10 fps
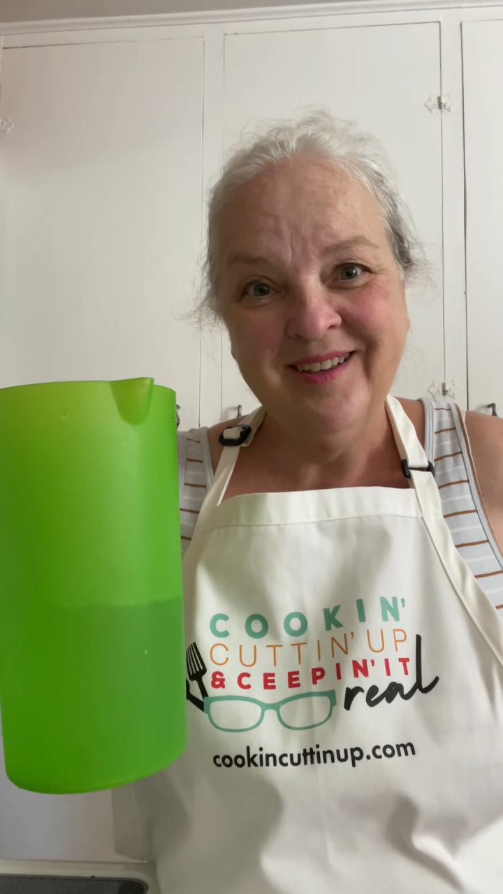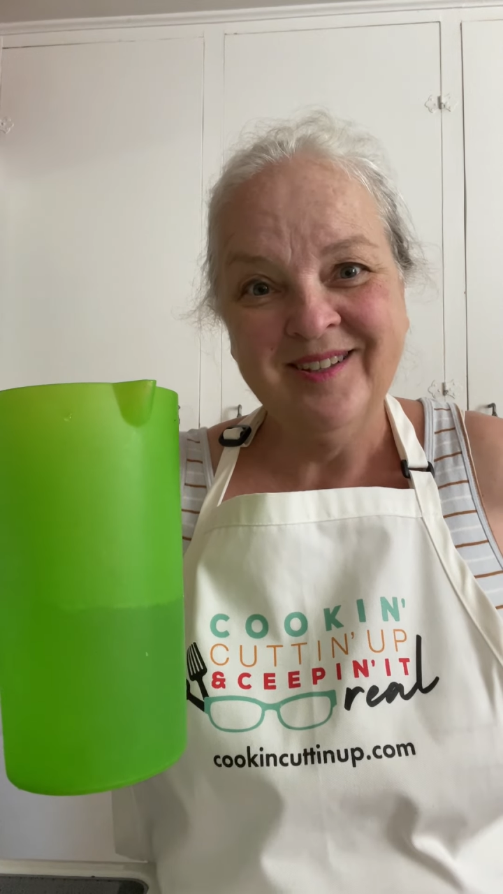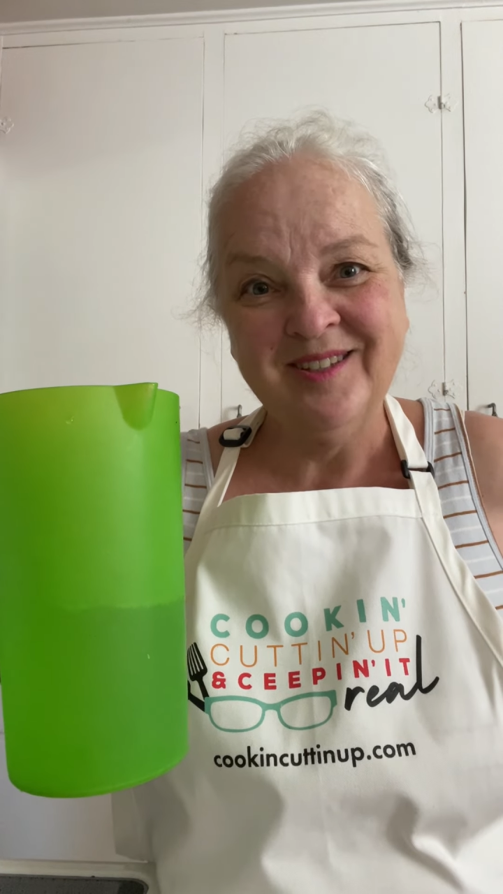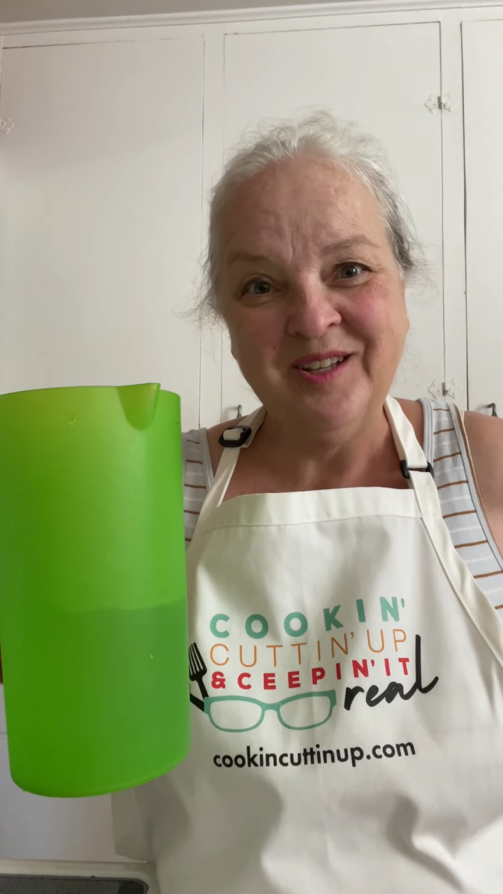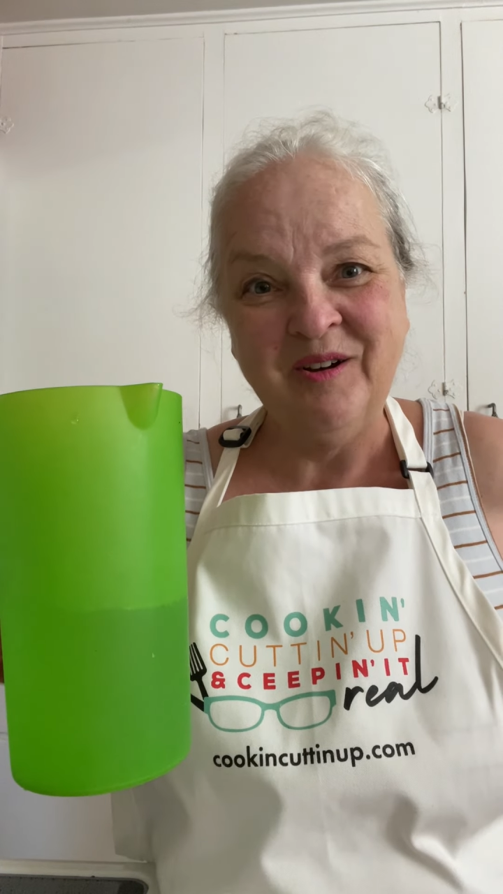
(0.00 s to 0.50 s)

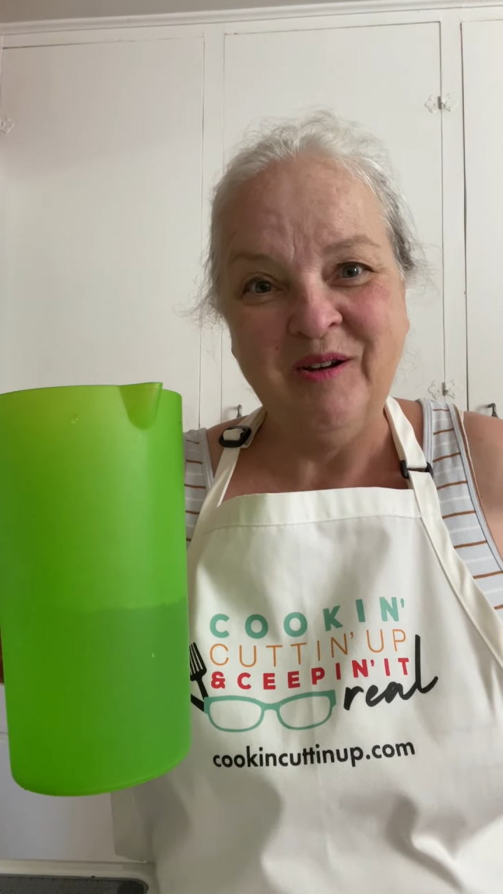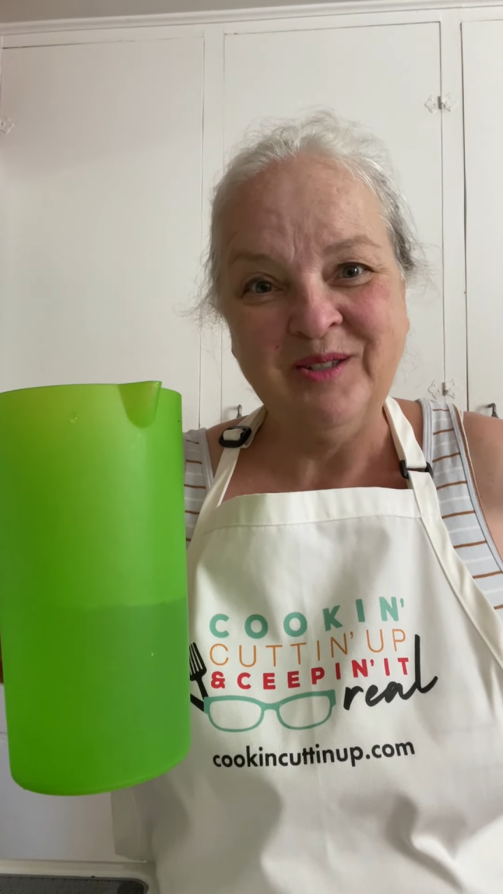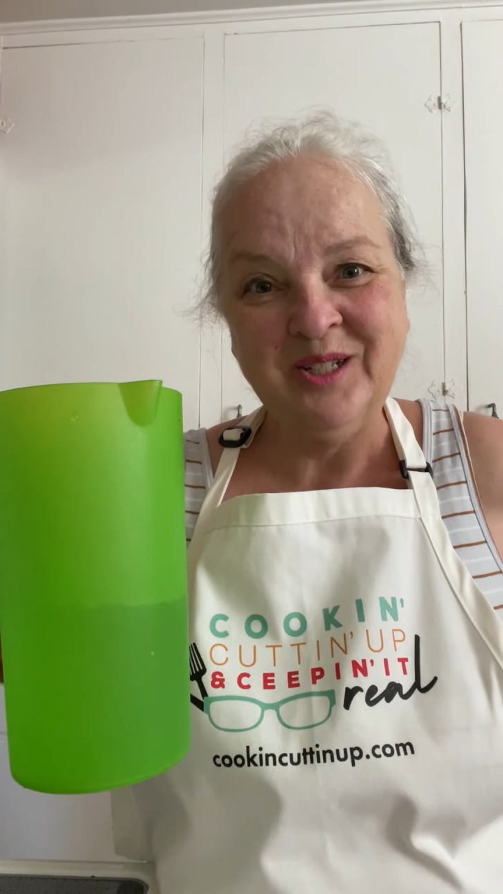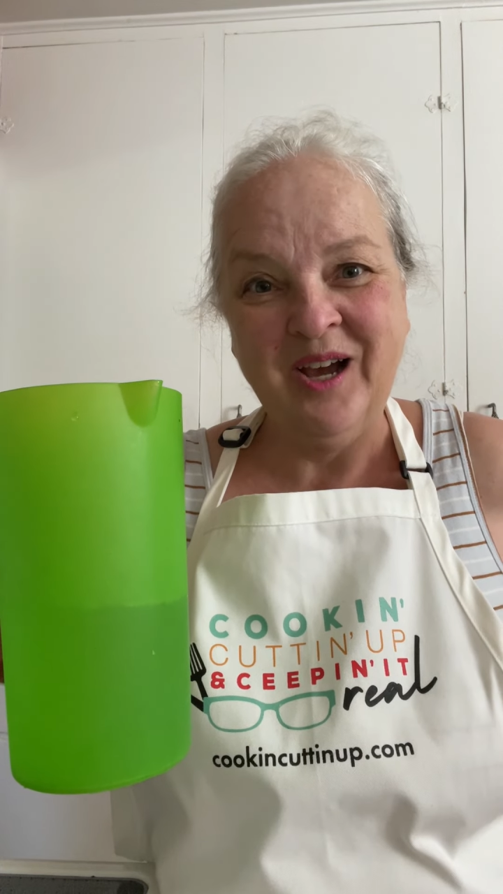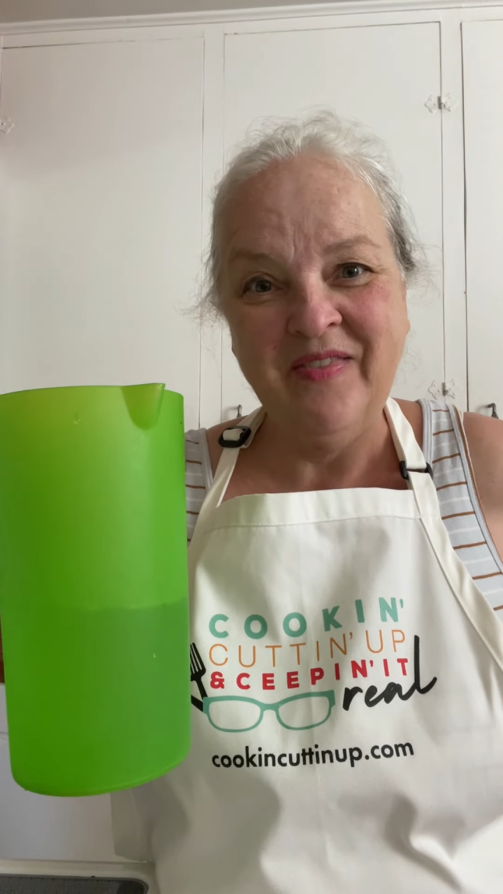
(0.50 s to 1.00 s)
So I
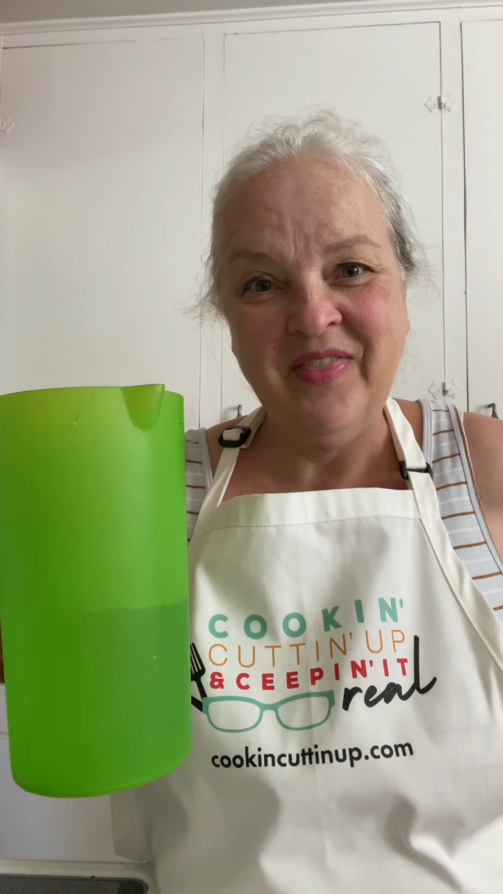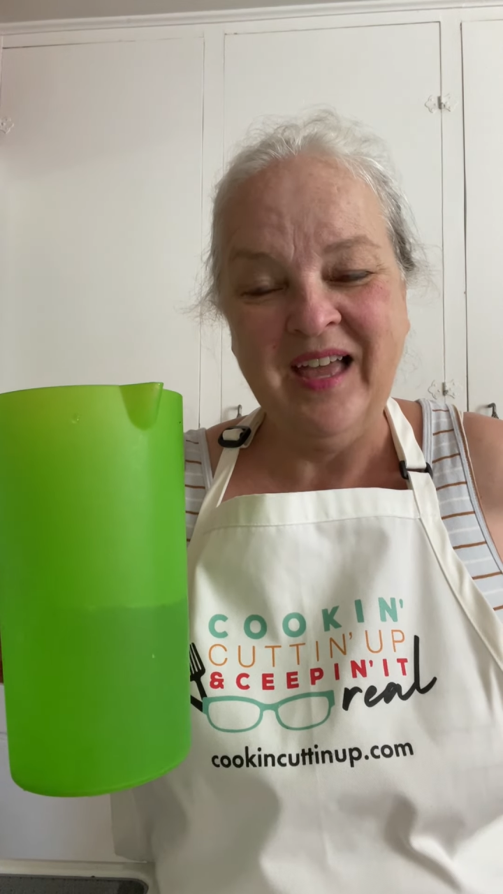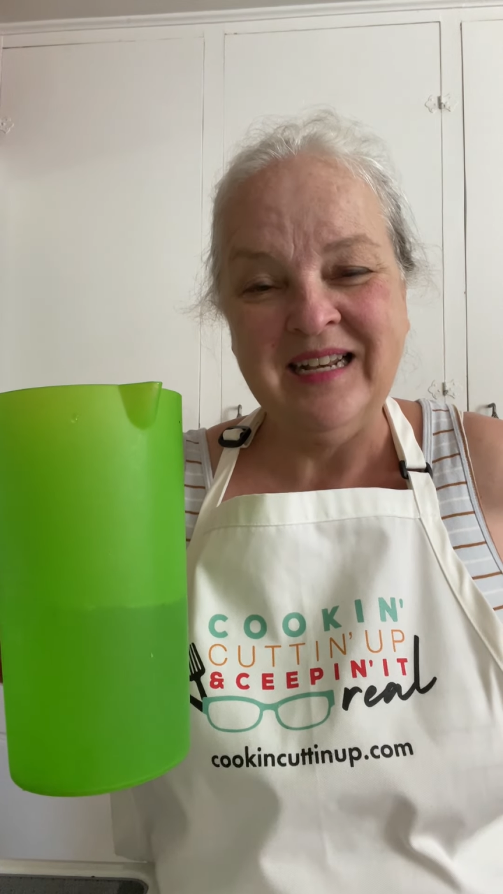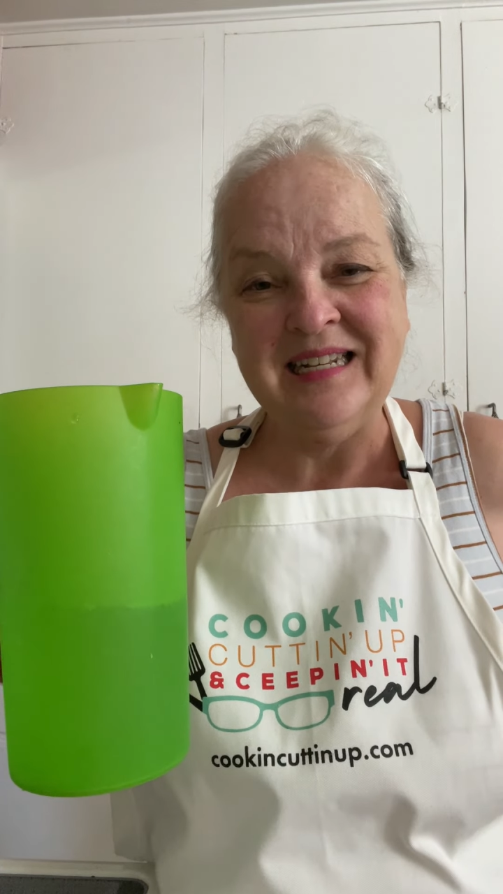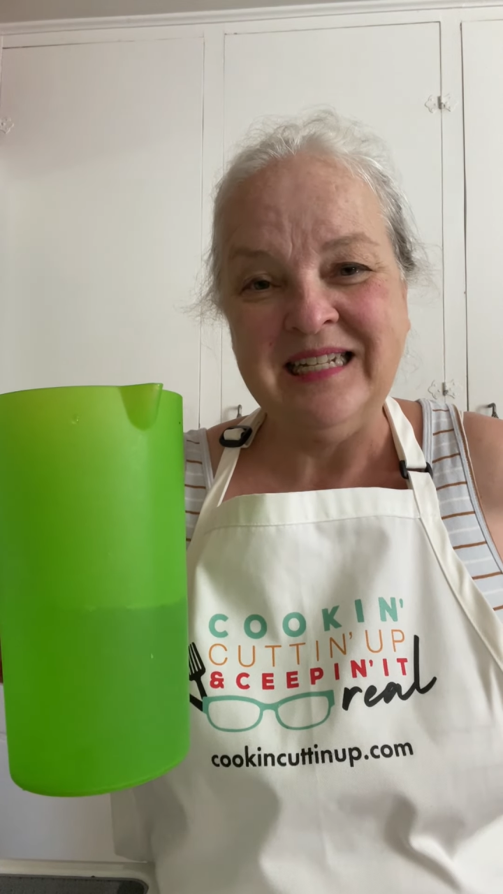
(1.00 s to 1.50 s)
was taught
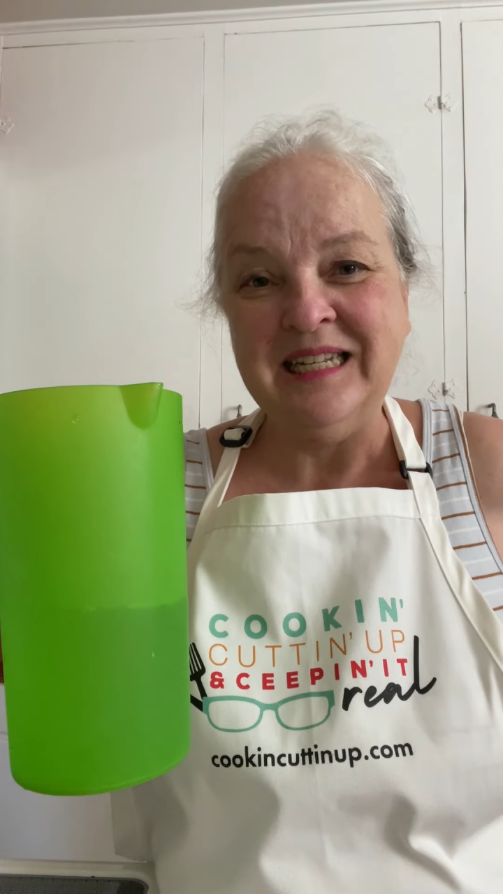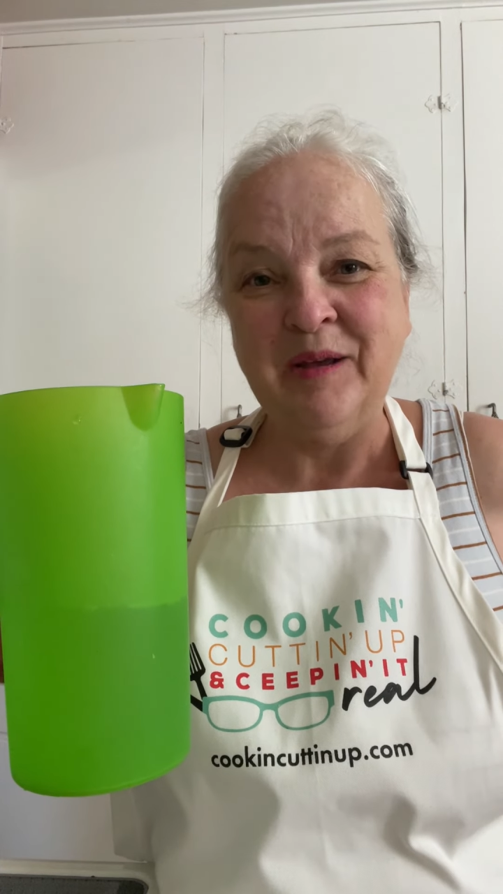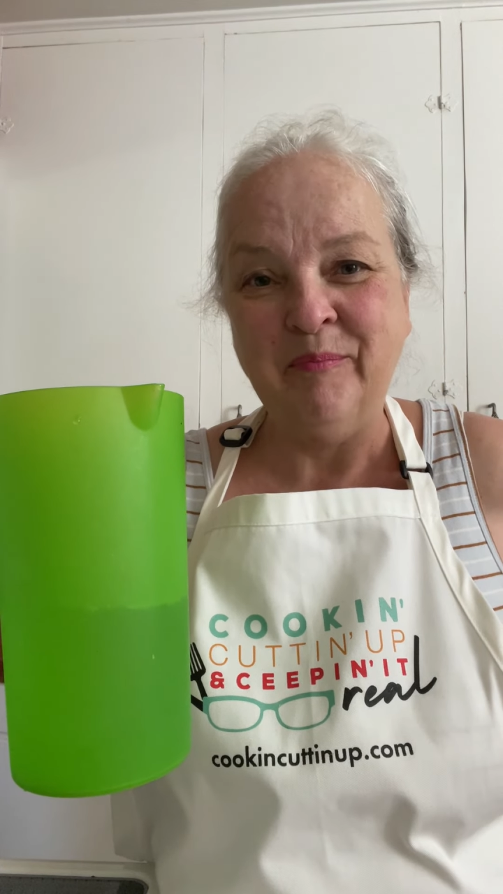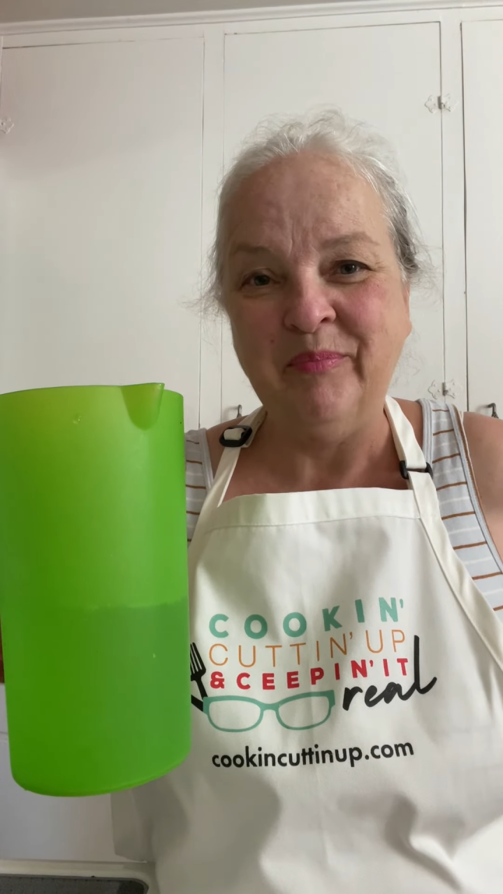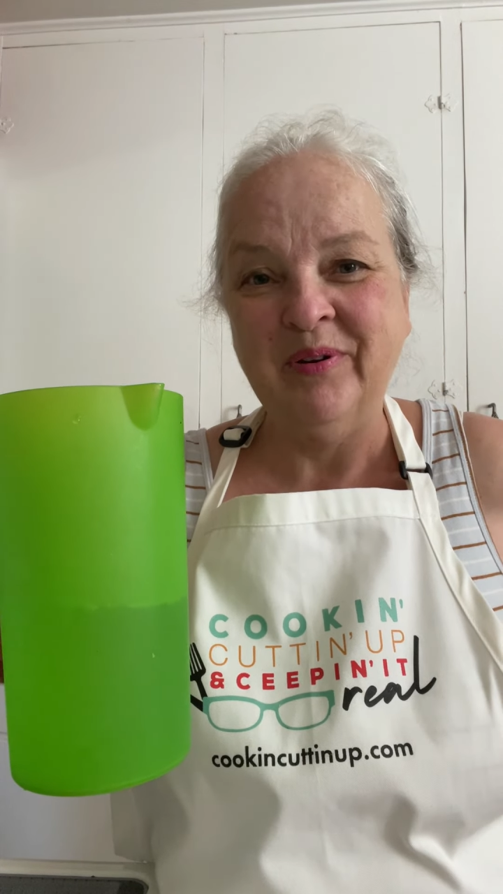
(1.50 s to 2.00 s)
that
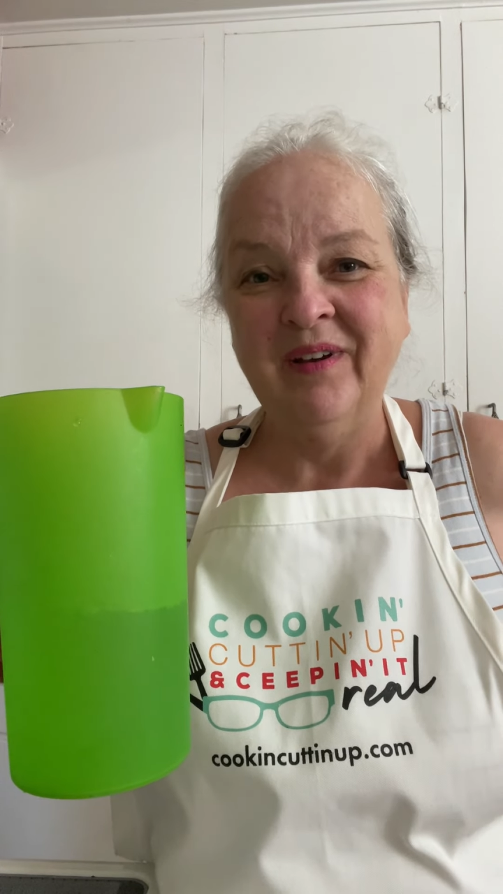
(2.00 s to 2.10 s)
tip